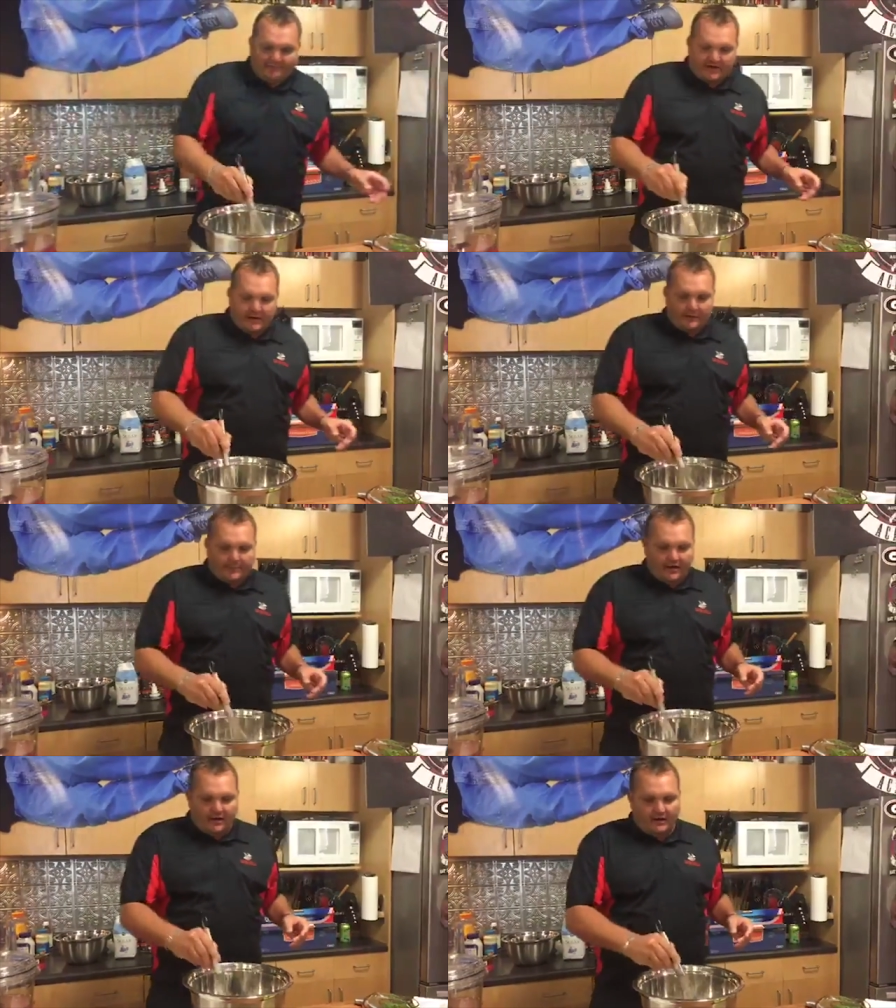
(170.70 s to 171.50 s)
uh, half a
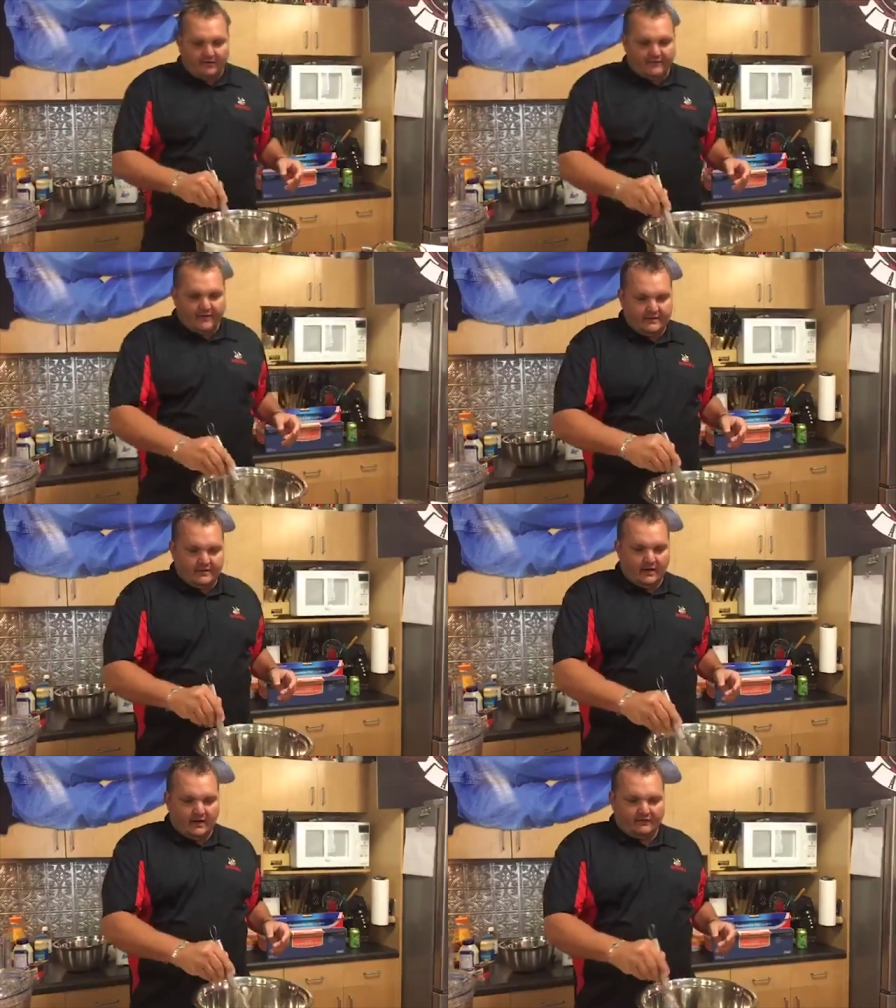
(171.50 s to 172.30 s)
cup of,
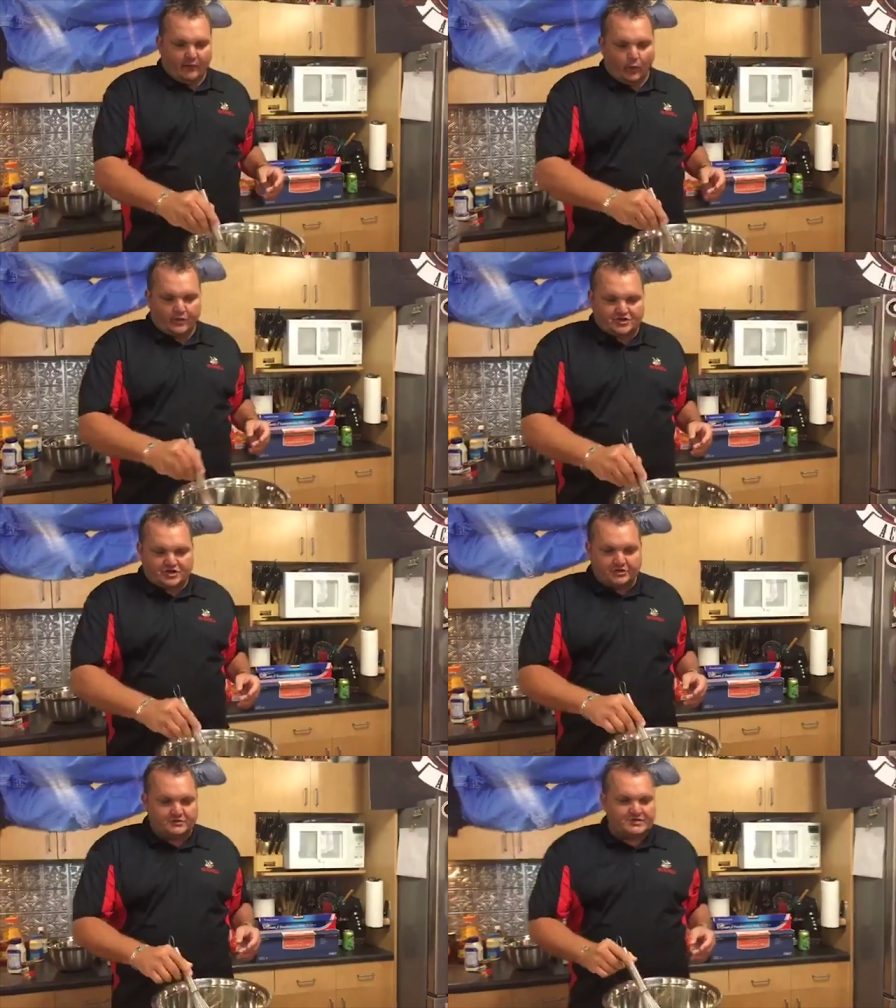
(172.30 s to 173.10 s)

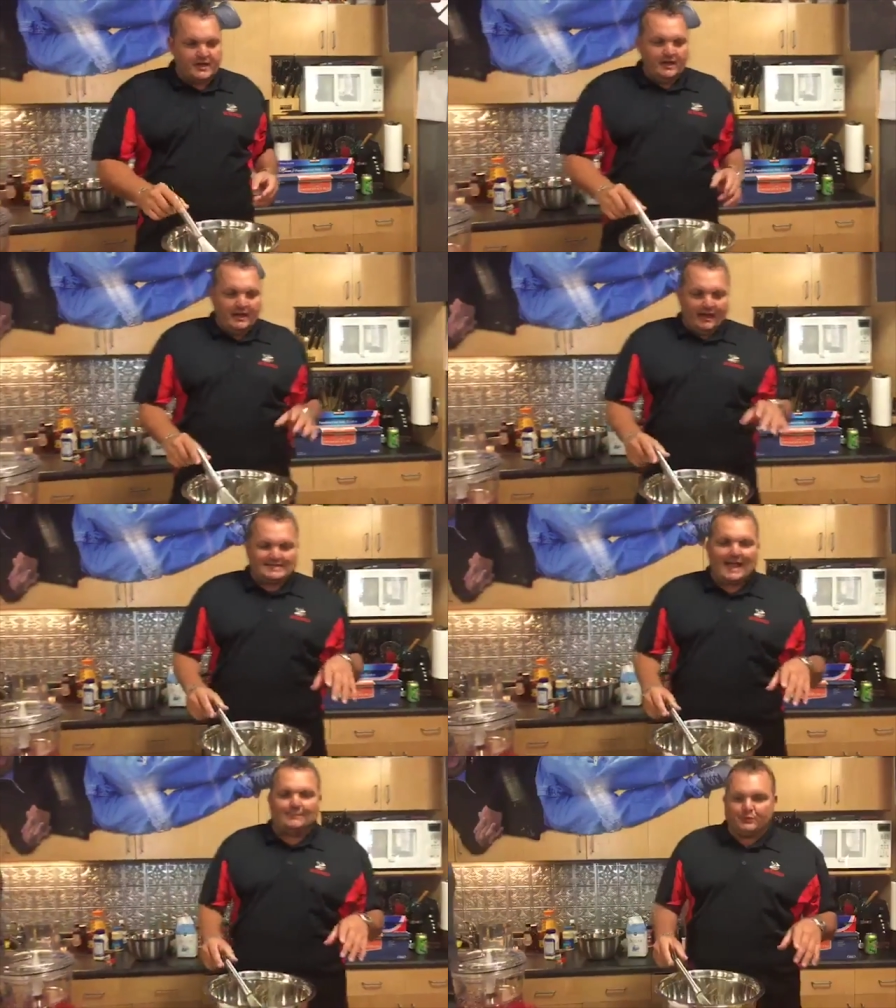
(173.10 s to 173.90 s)
of, orange juice,
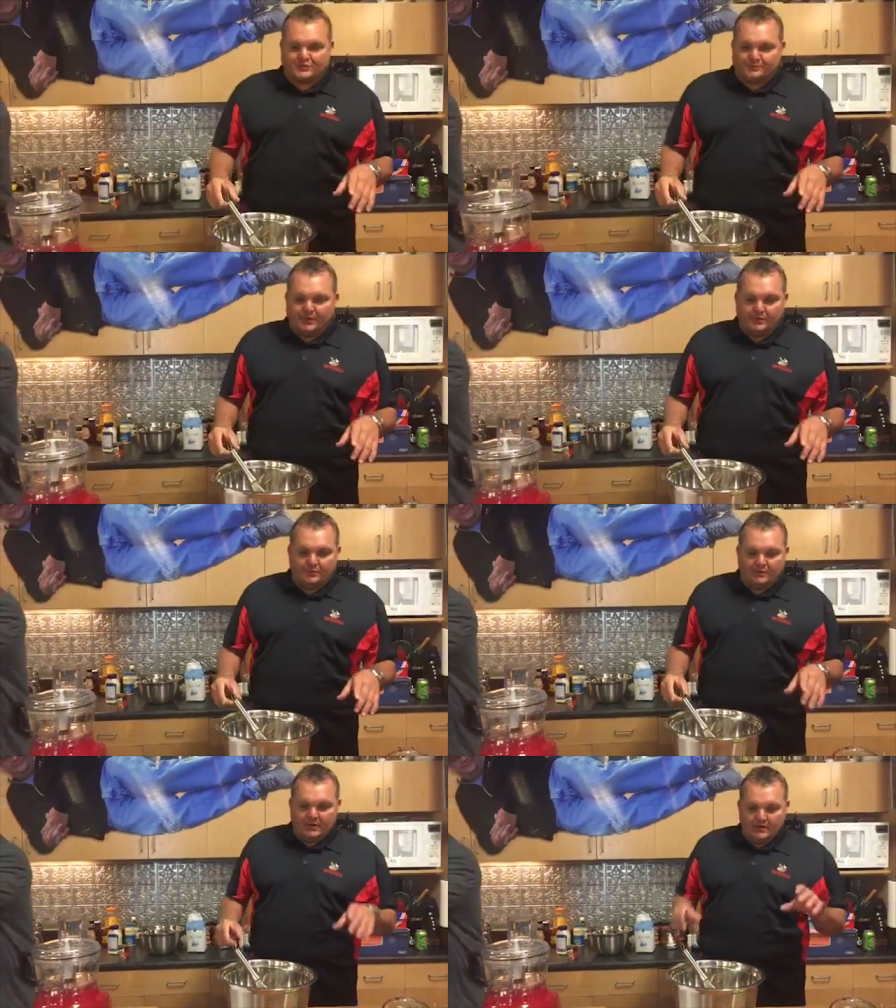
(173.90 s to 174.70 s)
a
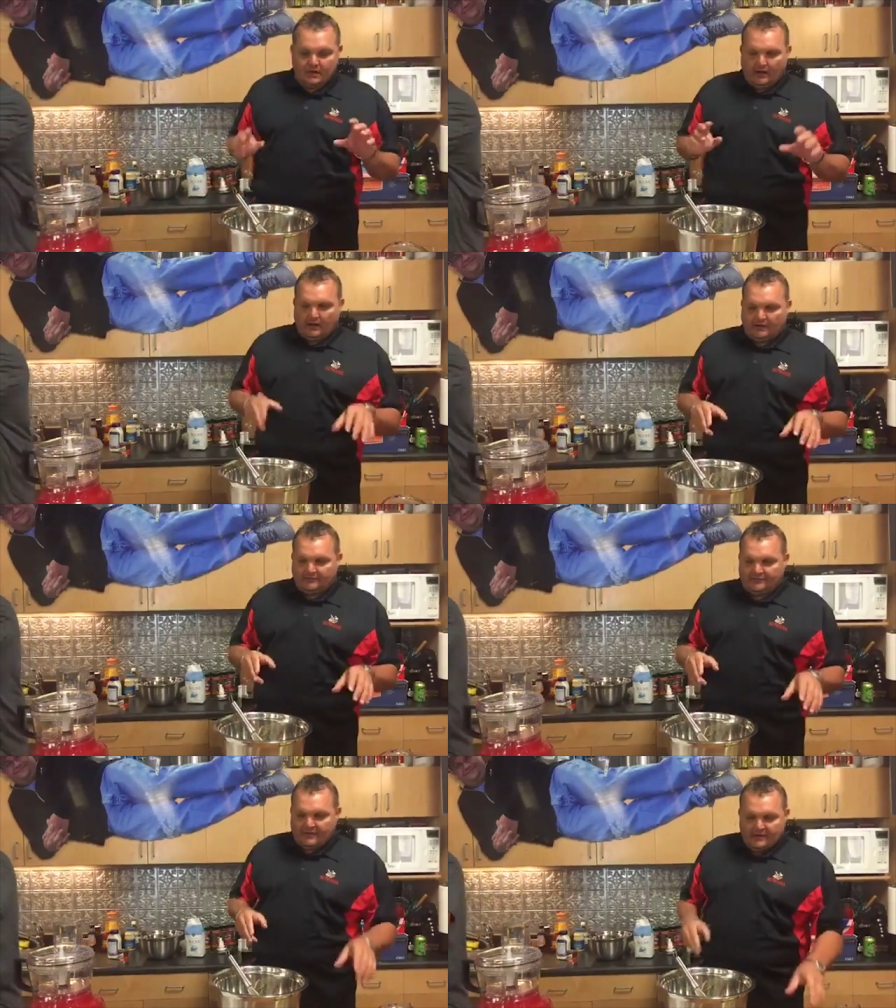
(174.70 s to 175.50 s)
tablespoon
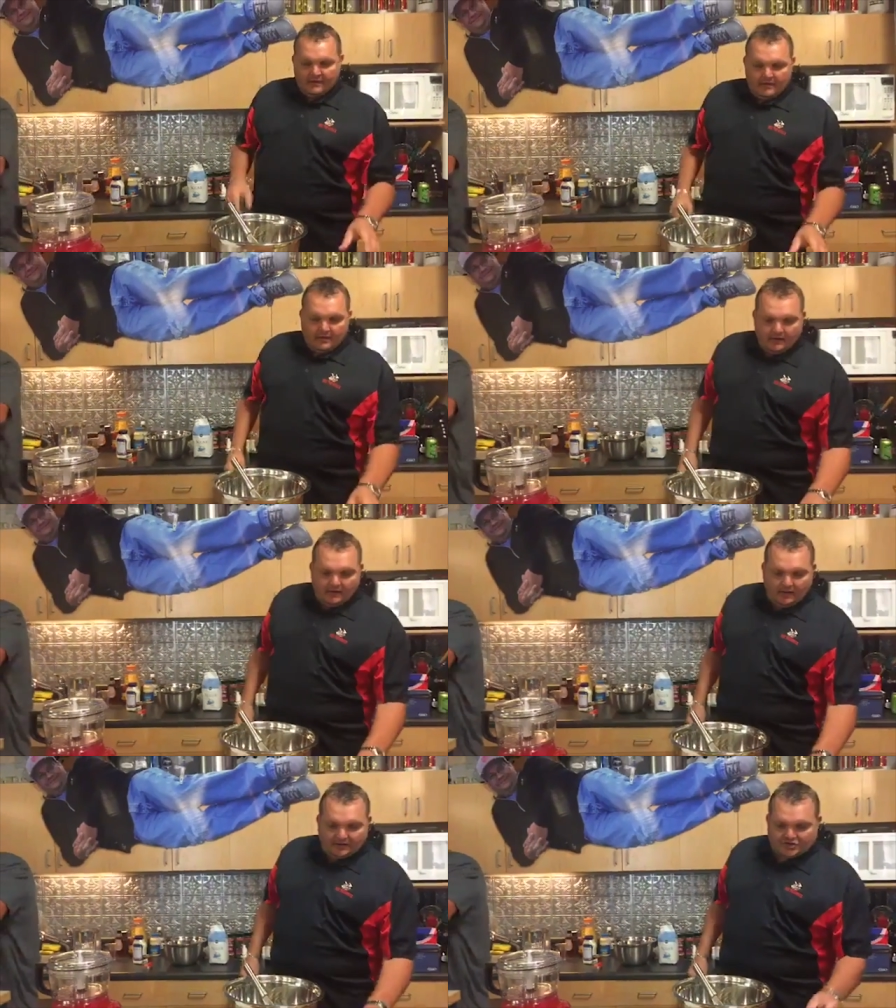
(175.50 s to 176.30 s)
of
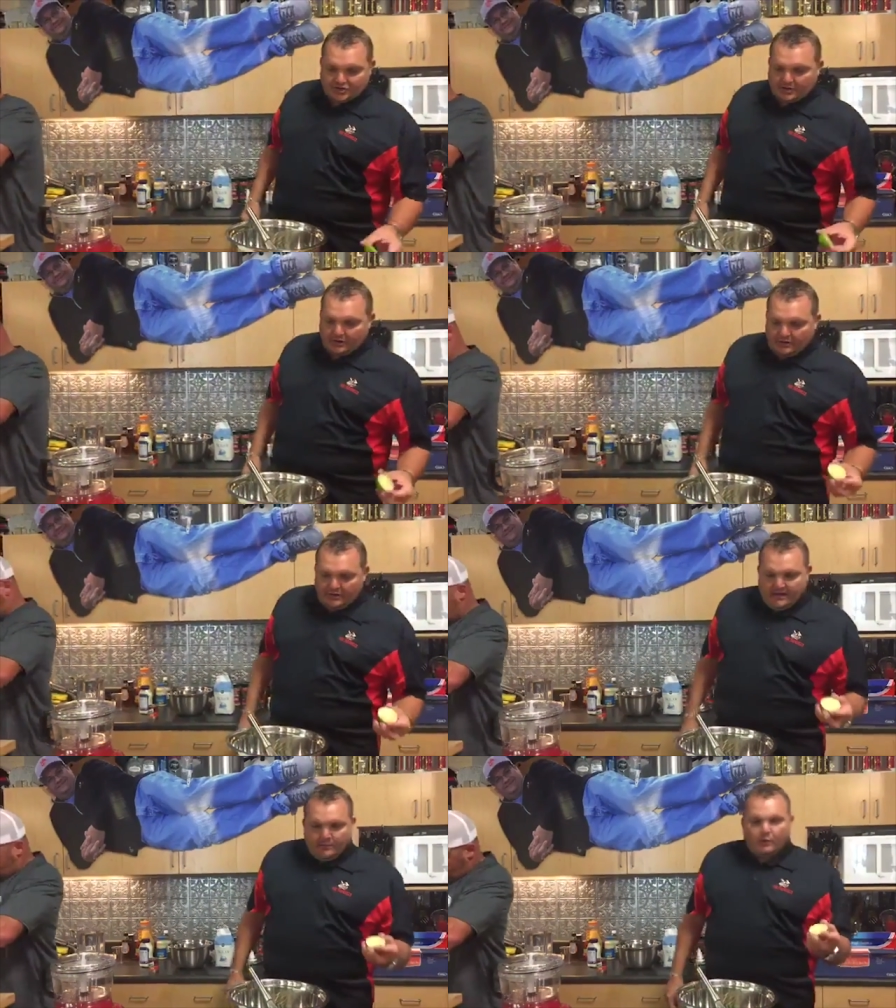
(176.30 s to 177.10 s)
uh,
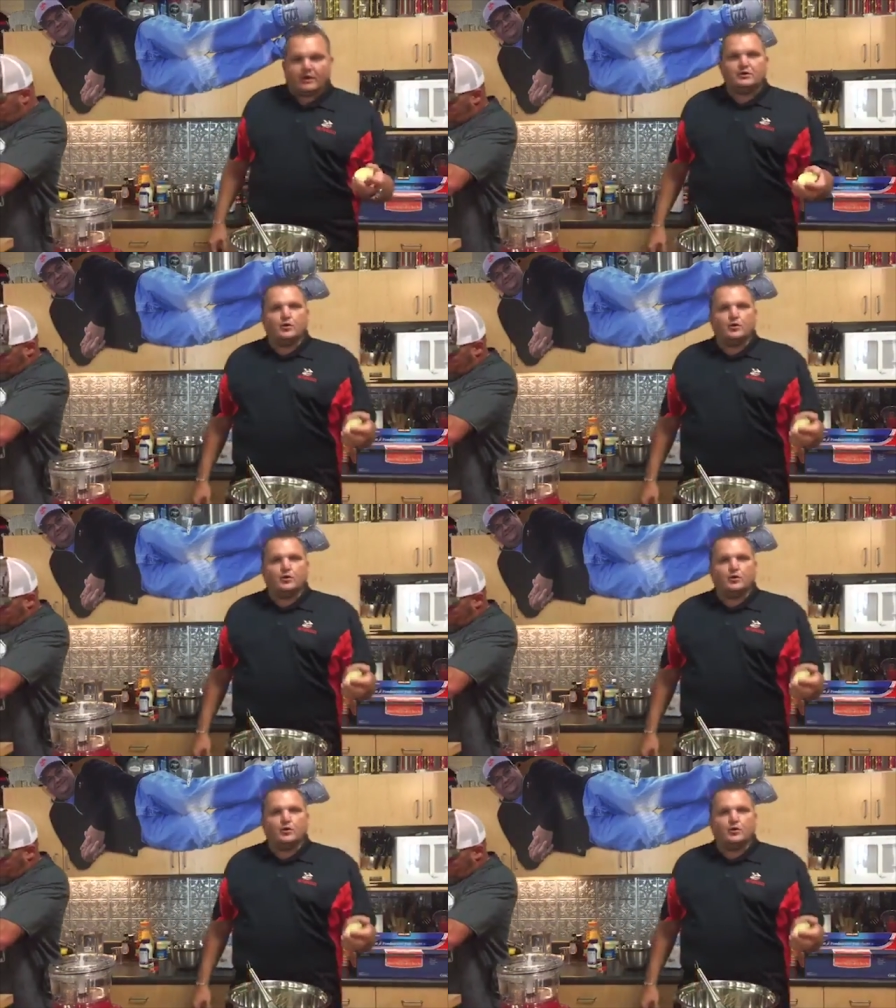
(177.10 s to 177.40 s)
sugar.